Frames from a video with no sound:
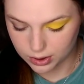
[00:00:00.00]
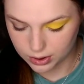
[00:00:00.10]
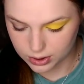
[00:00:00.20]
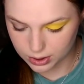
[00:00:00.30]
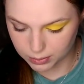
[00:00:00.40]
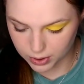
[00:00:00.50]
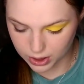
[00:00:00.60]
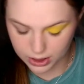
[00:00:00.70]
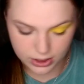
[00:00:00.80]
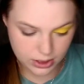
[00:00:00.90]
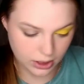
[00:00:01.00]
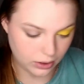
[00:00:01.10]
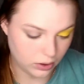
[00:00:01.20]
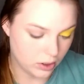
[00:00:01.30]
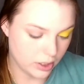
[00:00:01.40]
some of the concealer
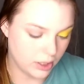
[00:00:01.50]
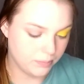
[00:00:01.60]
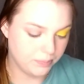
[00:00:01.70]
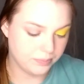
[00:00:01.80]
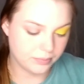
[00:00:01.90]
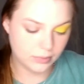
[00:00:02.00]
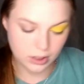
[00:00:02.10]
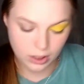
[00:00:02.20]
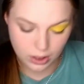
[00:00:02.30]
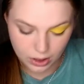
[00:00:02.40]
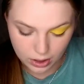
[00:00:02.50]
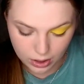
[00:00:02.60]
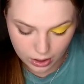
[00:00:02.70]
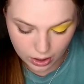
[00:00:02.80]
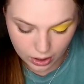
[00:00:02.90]
on it.
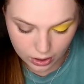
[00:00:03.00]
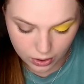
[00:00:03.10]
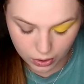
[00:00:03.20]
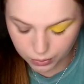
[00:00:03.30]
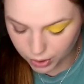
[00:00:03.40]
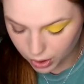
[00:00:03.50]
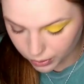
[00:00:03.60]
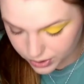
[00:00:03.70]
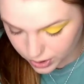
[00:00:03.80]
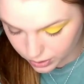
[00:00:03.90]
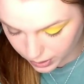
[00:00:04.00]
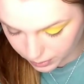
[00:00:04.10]
And, oh no, is it doing